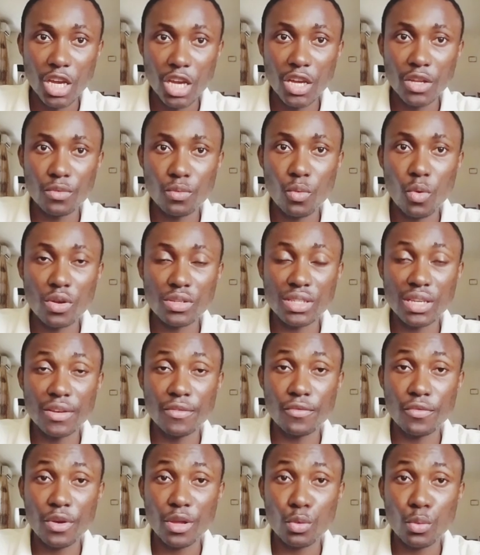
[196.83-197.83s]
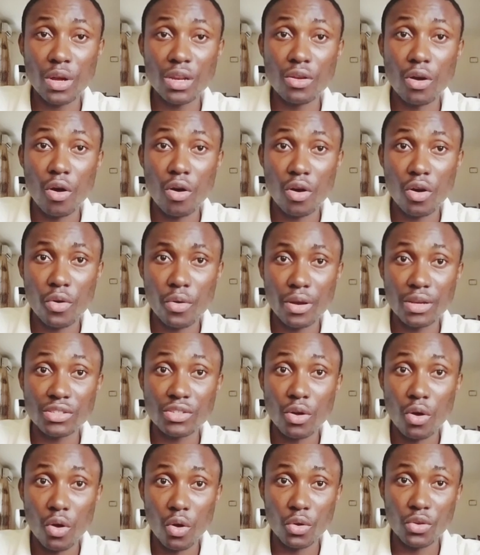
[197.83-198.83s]
It was in frequent
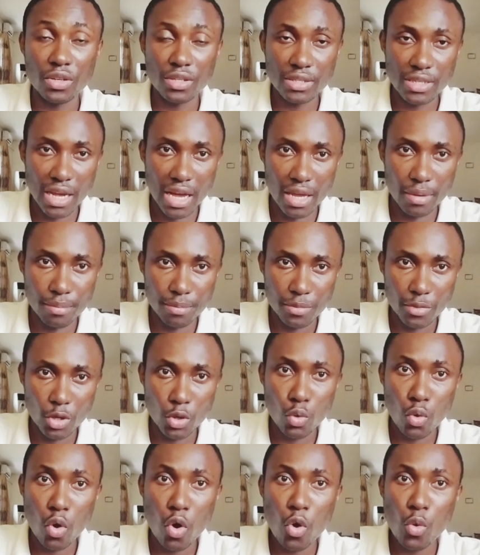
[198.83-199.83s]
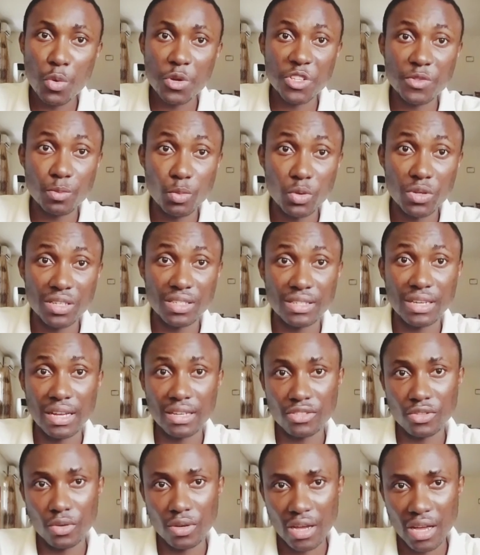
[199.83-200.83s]
occurrence all the time. He always put his
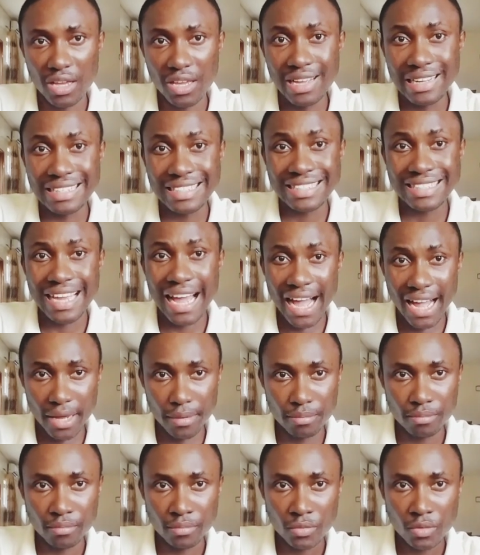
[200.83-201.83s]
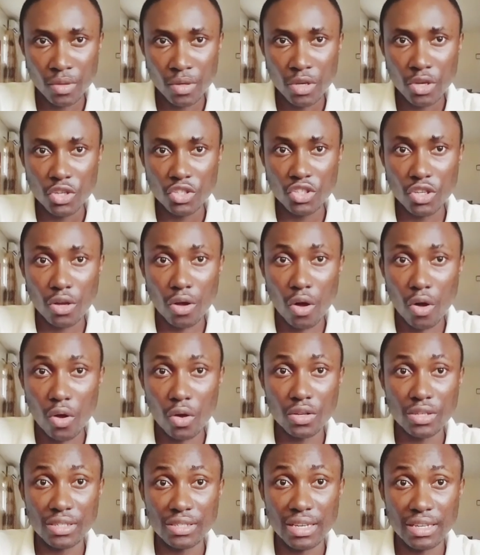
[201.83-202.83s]
hands on her. Each time she
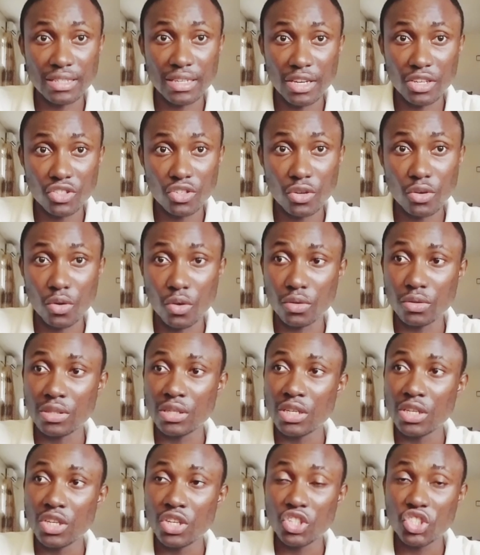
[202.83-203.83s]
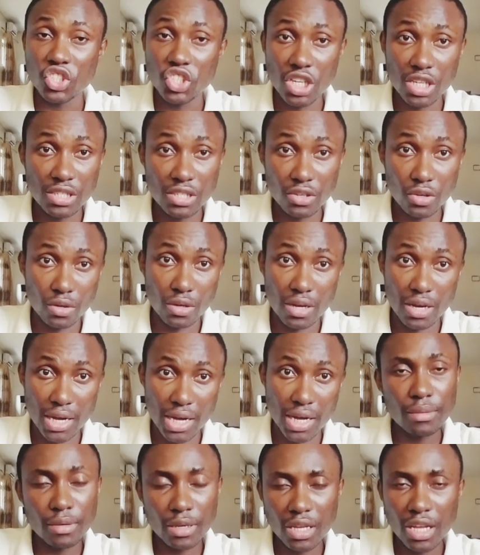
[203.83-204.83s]
called his attention on cheating on
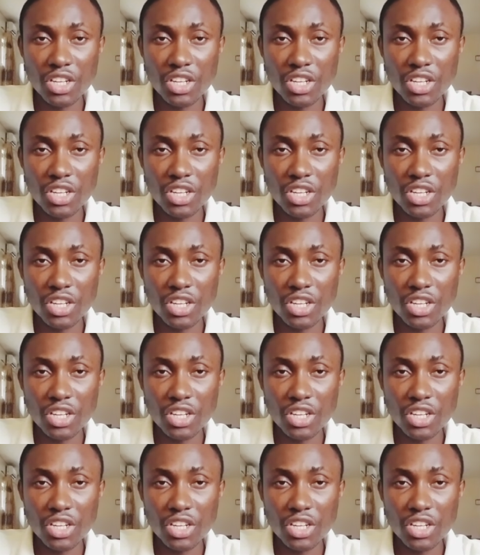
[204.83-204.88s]
her.